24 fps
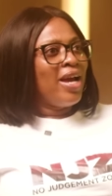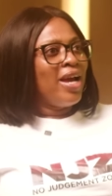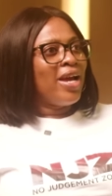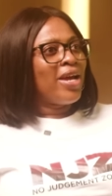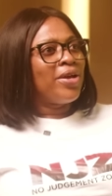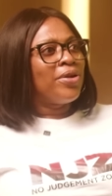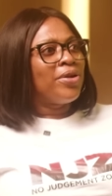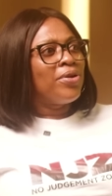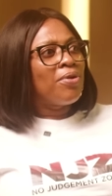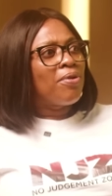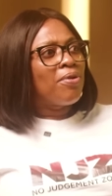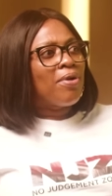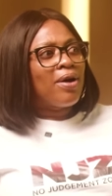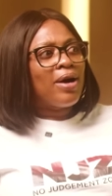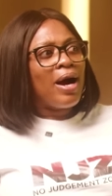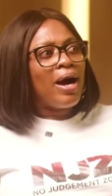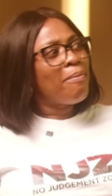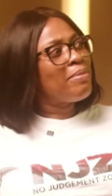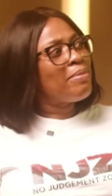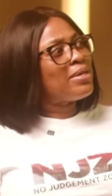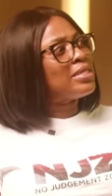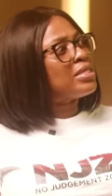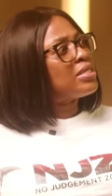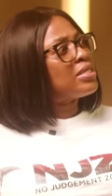
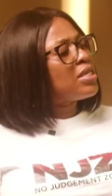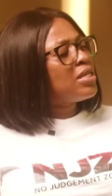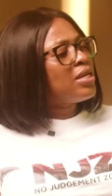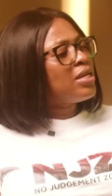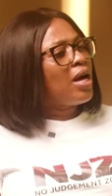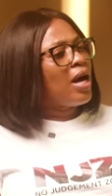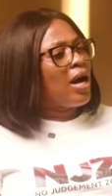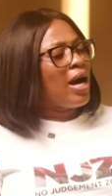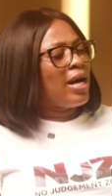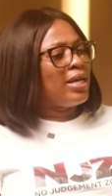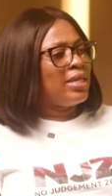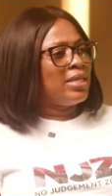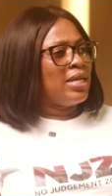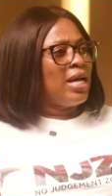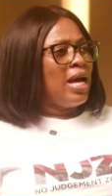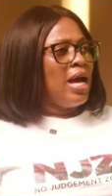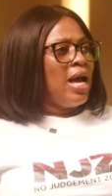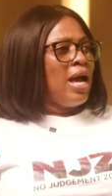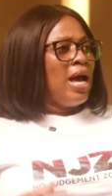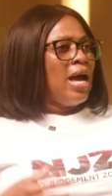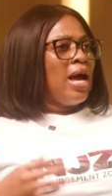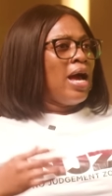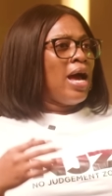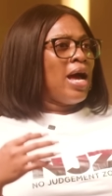I'm a sinner. And
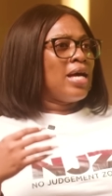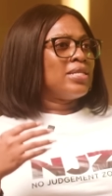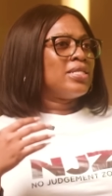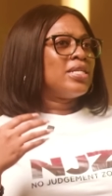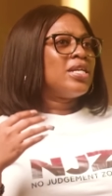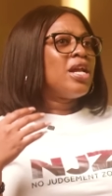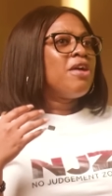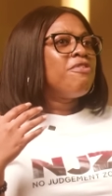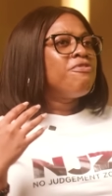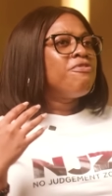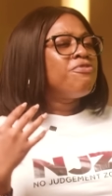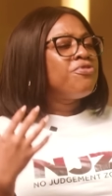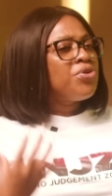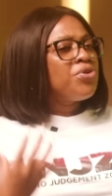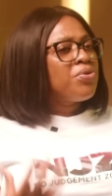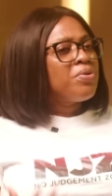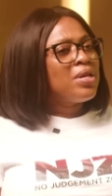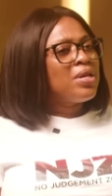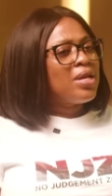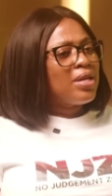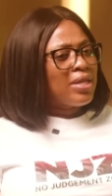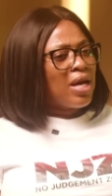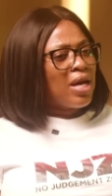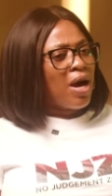I started
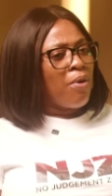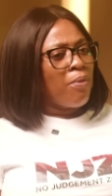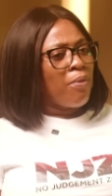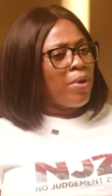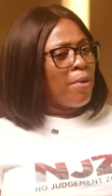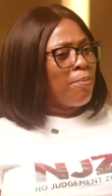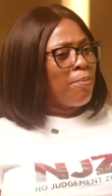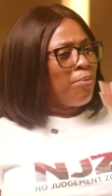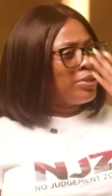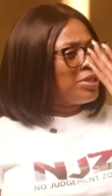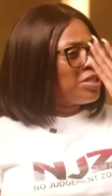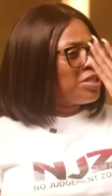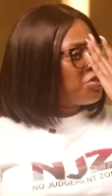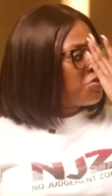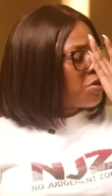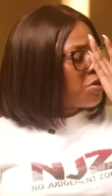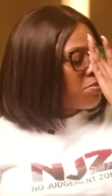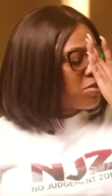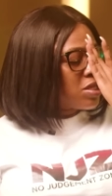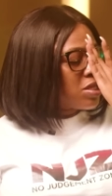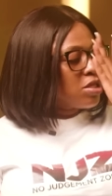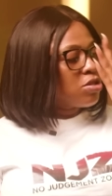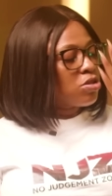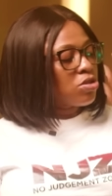viewing it that way. But the
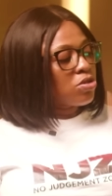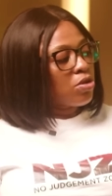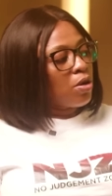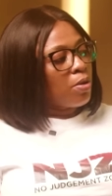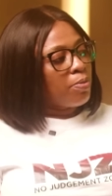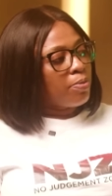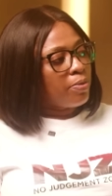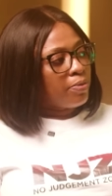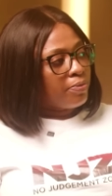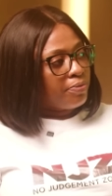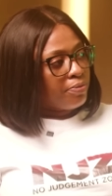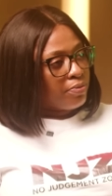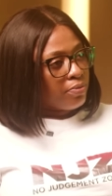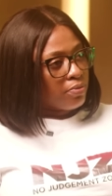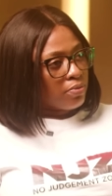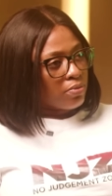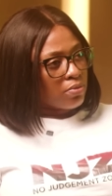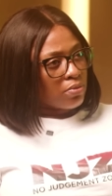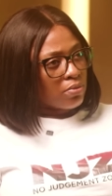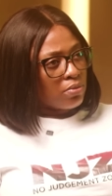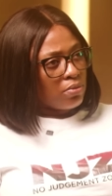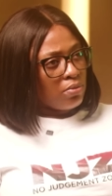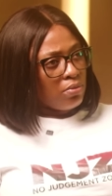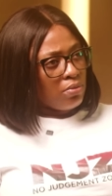dreams didn't stop.
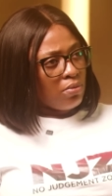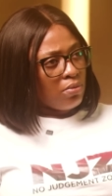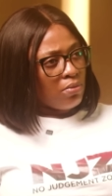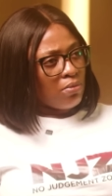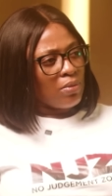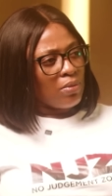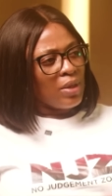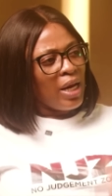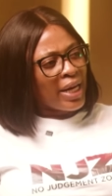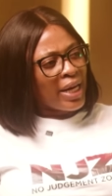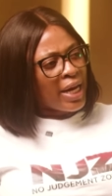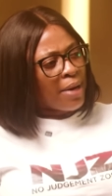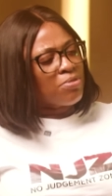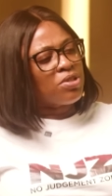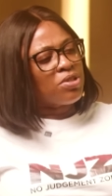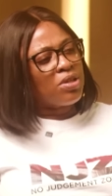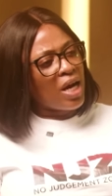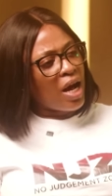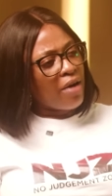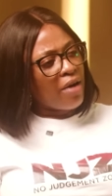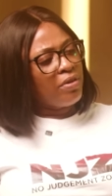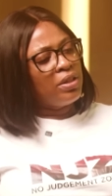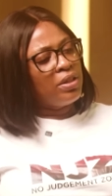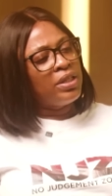Kept on
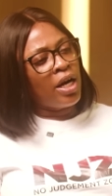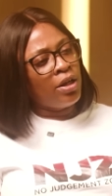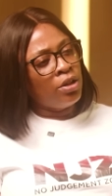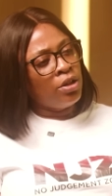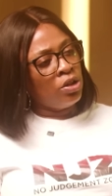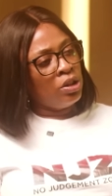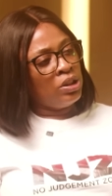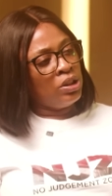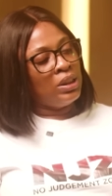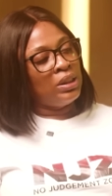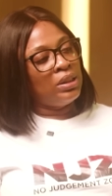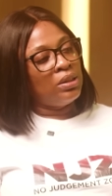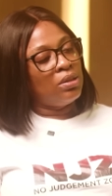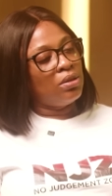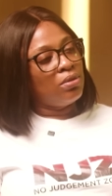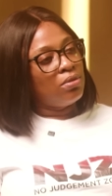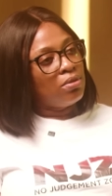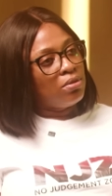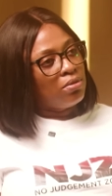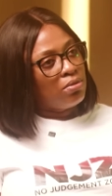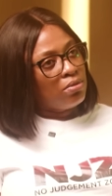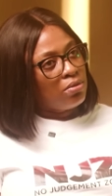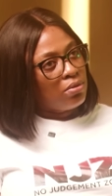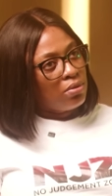having that nudging.
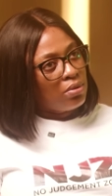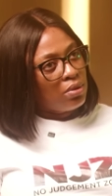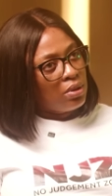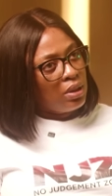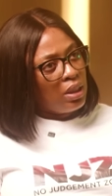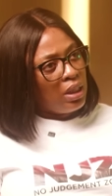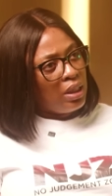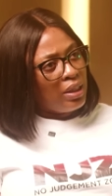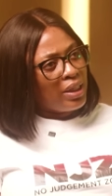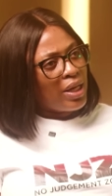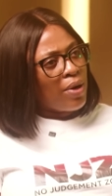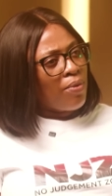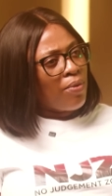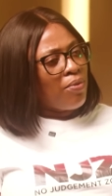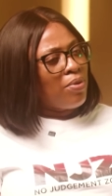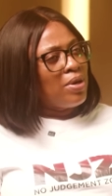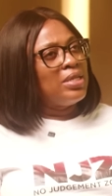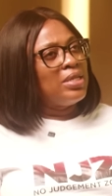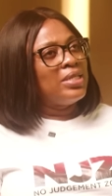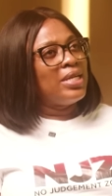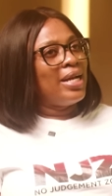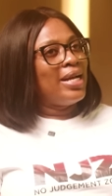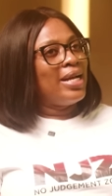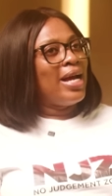Then one
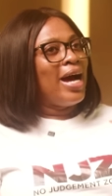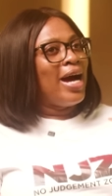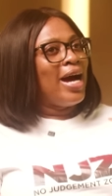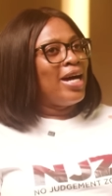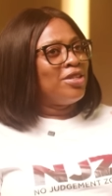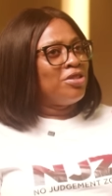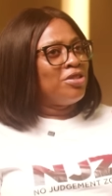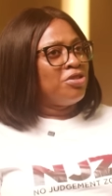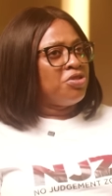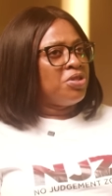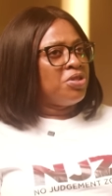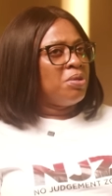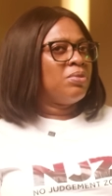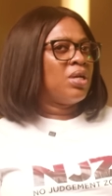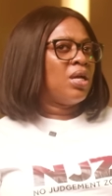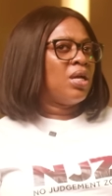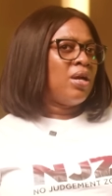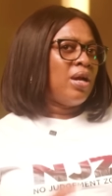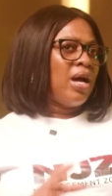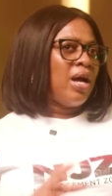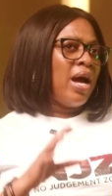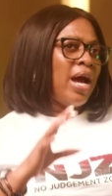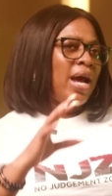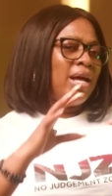day I now had a dream
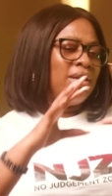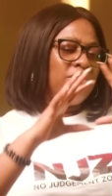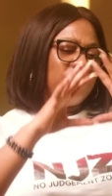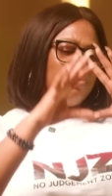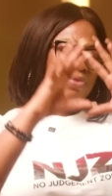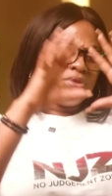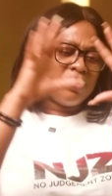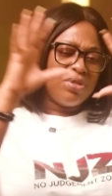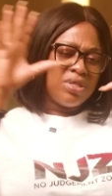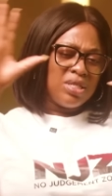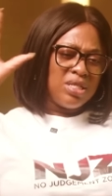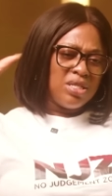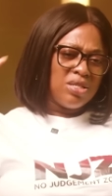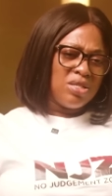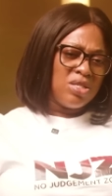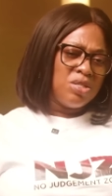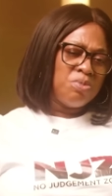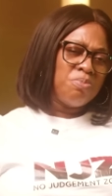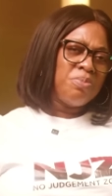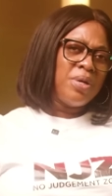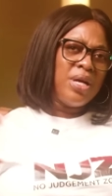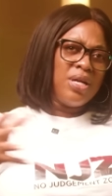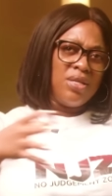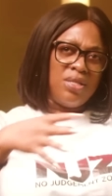that I was in a
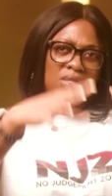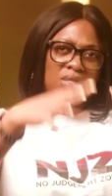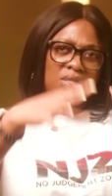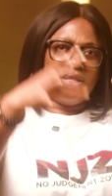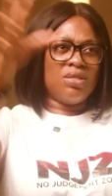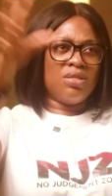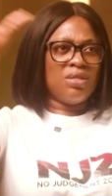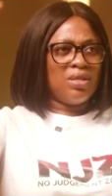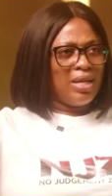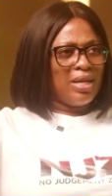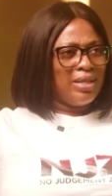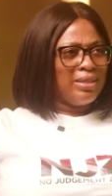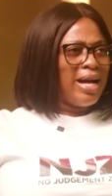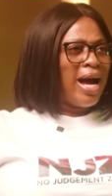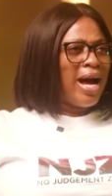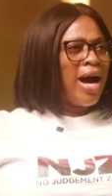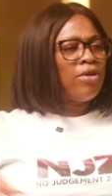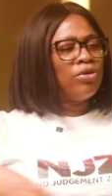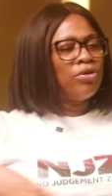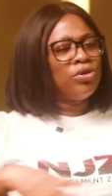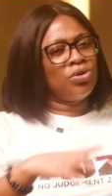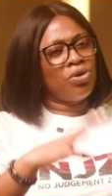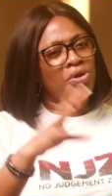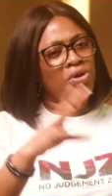space, an
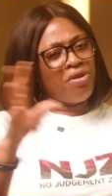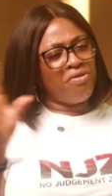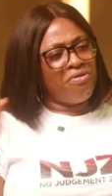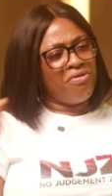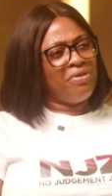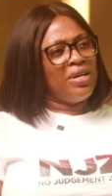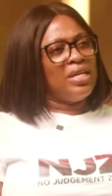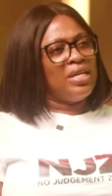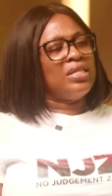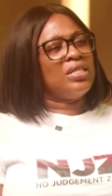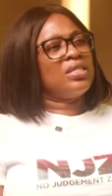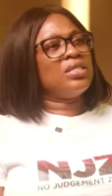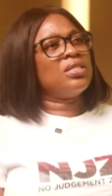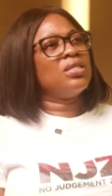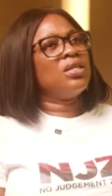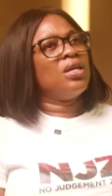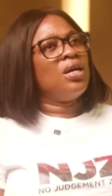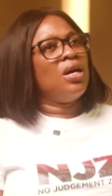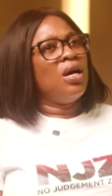outdoor event.